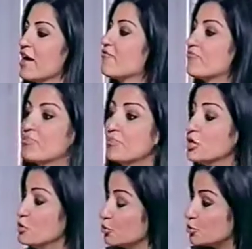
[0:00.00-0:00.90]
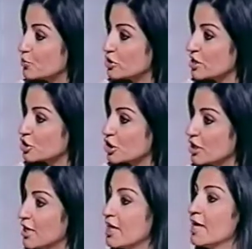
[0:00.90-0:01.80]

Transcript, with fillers: have huge potential